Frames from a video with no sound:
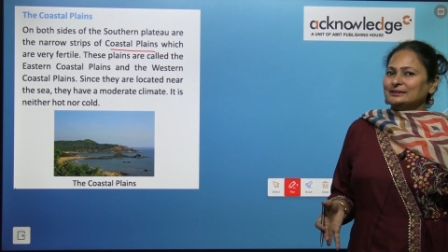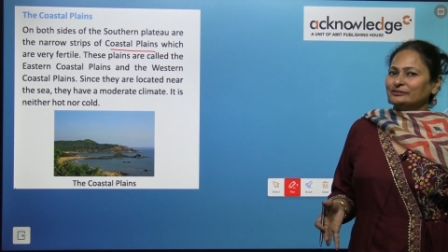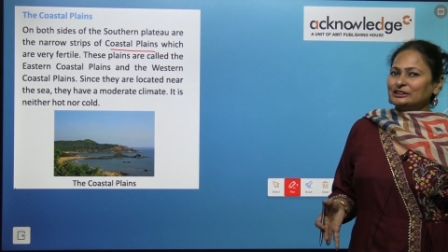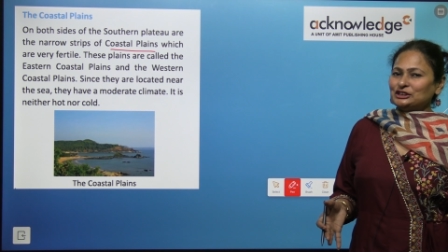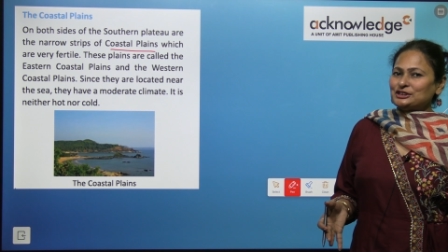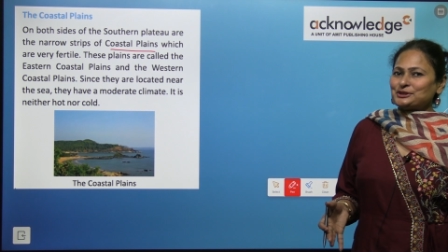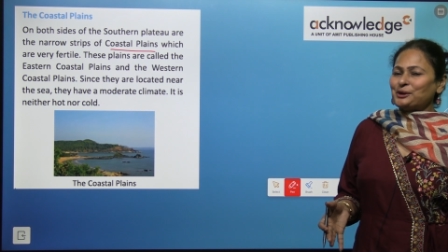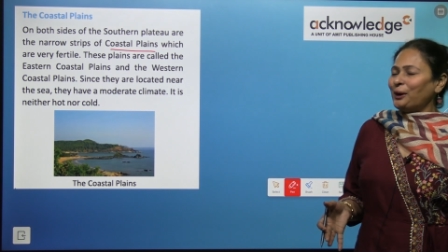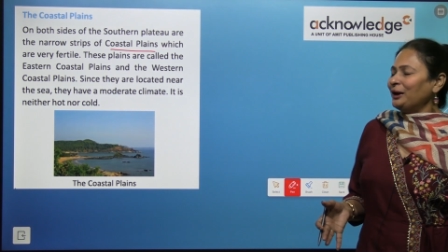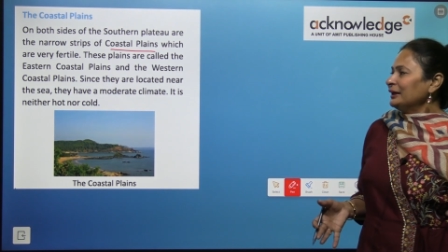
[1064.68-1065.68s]
which is
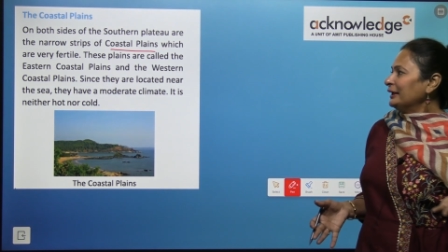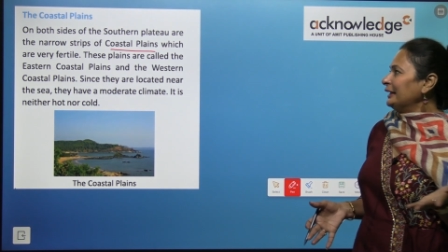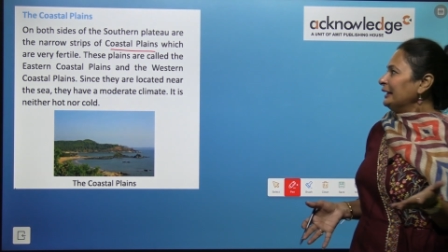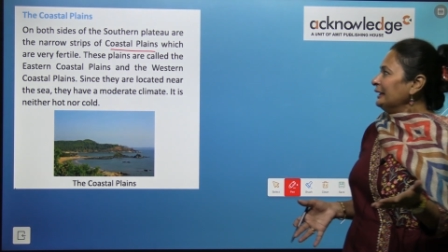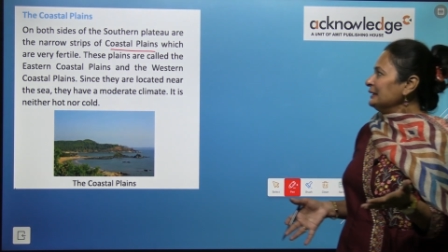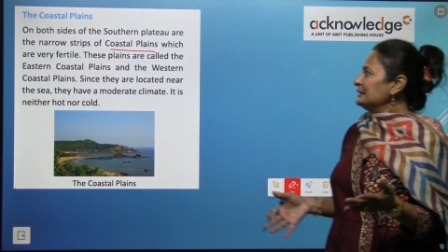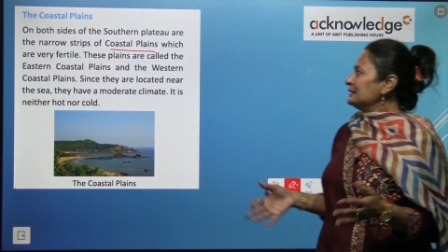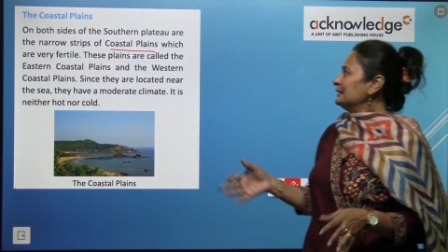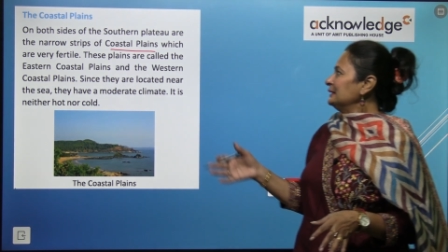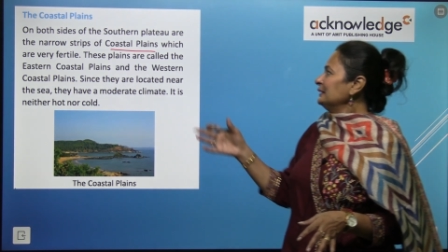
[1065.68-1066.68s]
called
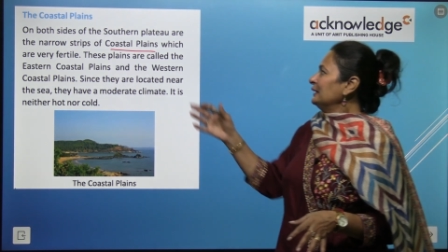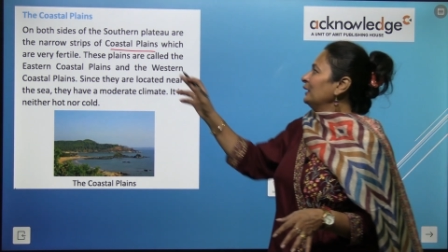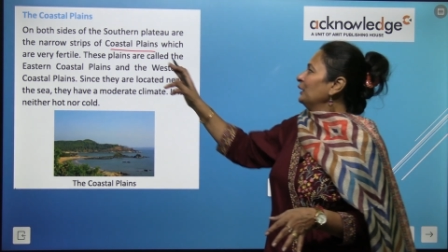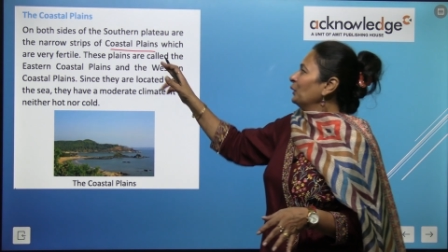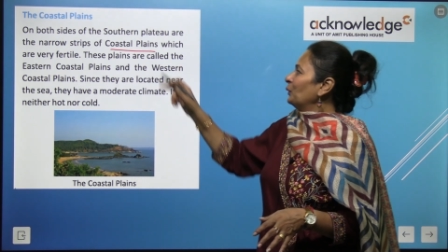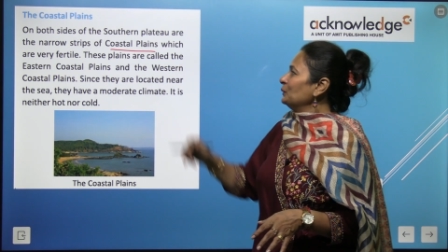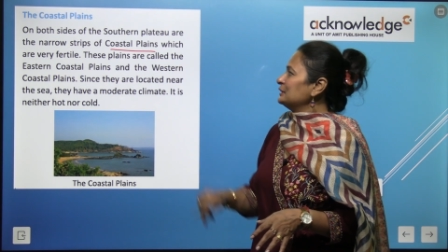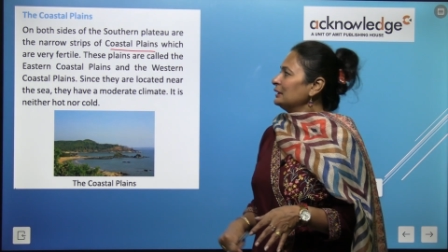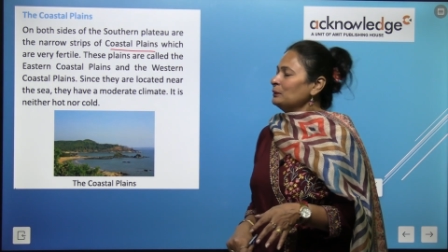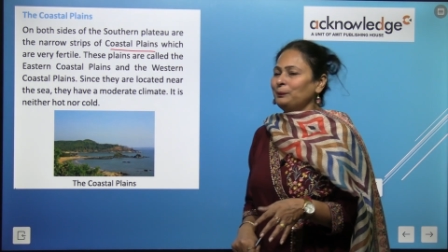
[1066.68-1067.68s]
Eastern
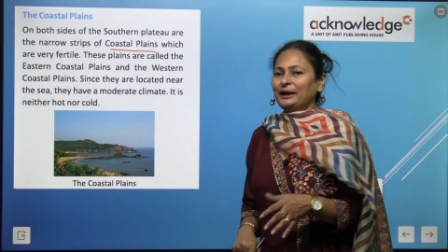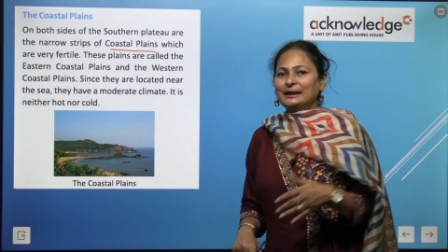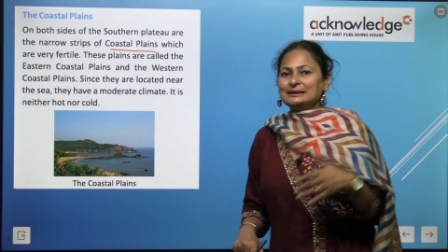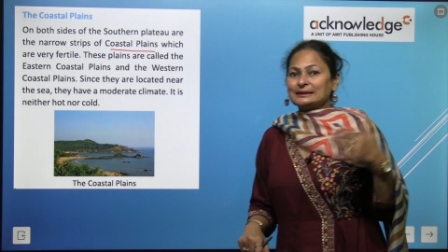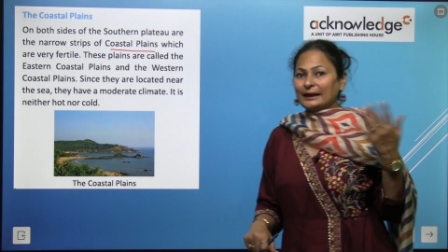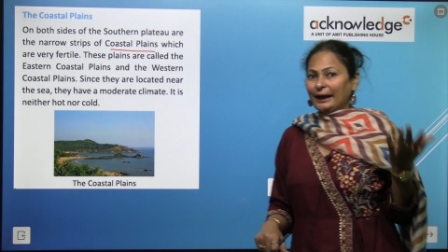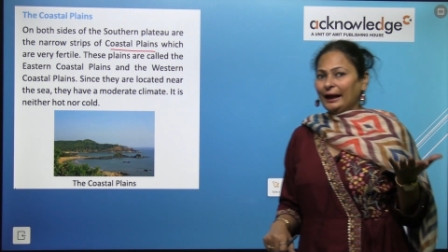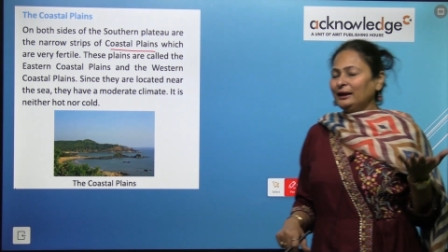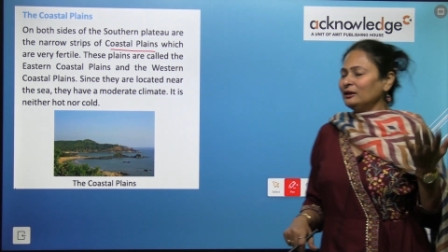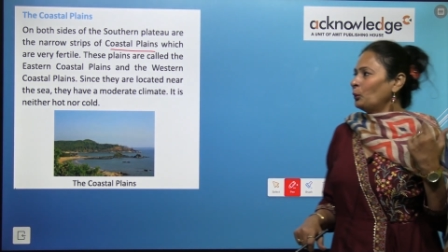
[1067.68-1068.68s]
Coastal Plains
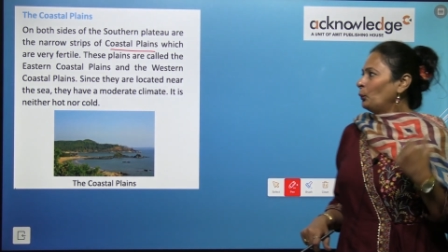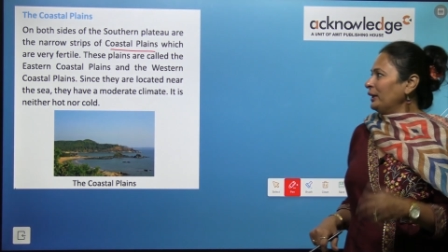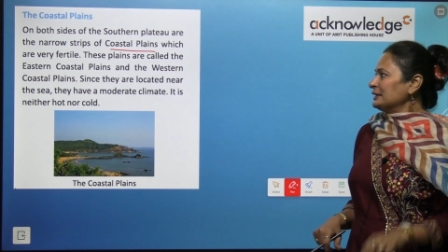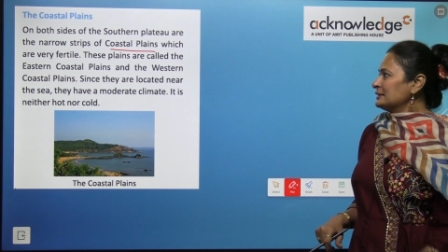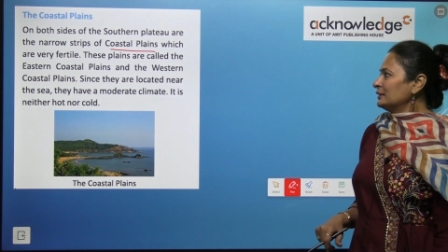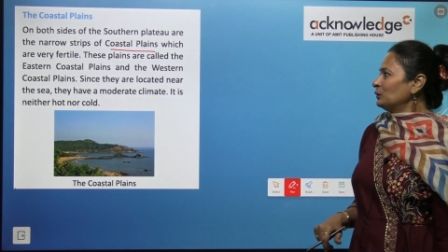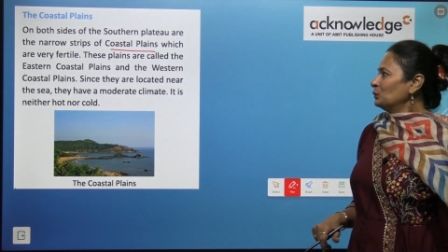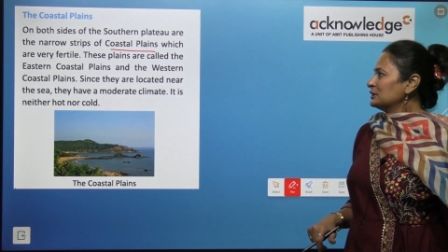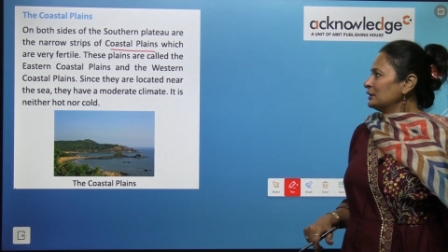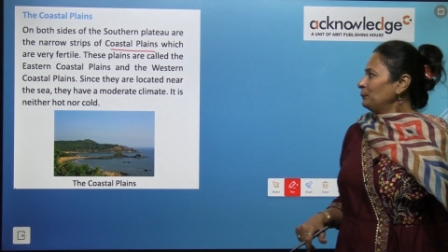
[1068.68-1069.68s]
and Western
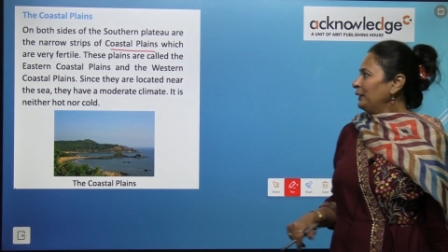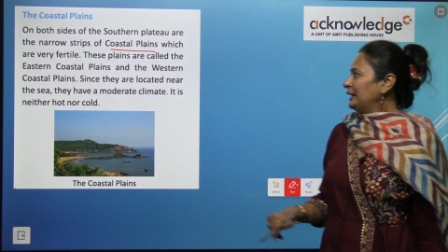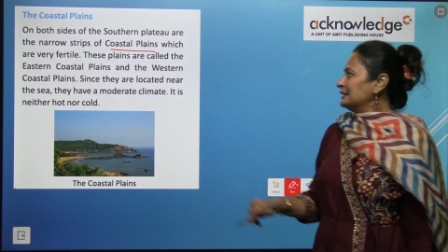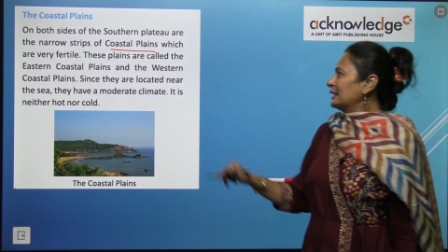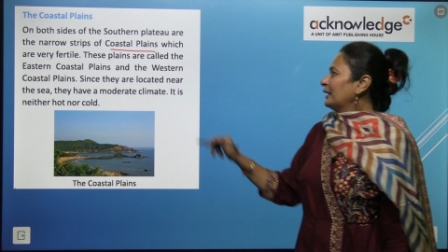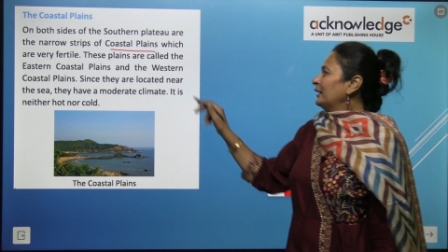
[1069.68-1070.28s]
Coastal Plains.